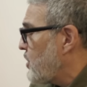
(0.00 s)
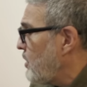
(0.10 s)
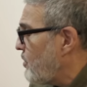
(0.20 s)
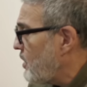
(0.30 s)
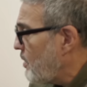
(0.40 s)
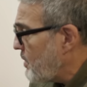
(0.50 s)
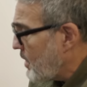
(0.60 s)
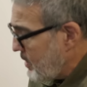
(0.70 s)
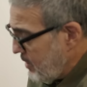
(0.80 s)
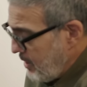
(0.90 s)
children. I mean,
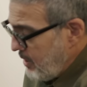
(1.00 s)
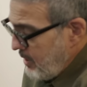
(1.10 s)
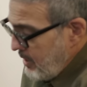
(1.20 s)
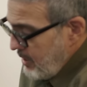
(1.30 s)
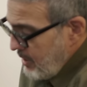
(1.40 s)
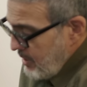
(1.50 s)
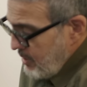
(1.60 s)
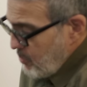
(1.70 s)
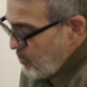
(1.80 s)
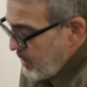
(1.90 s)
I
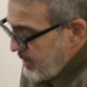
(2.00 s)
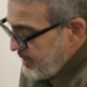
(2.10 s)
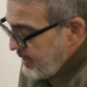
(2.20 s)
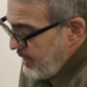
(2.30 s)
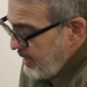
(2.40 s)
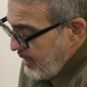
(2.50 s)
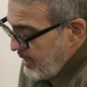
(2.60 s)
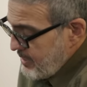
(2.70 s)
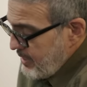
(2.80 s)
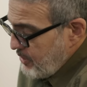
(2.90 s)
worked in
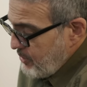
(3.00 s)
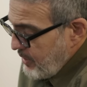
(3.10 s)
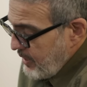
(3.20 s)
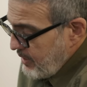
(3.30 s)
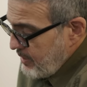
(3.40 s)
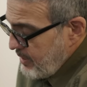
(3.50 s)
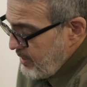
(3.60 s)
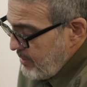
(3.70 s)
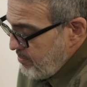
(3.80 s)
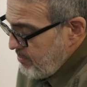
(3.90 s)
Gaza during
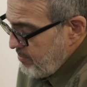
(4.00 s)
the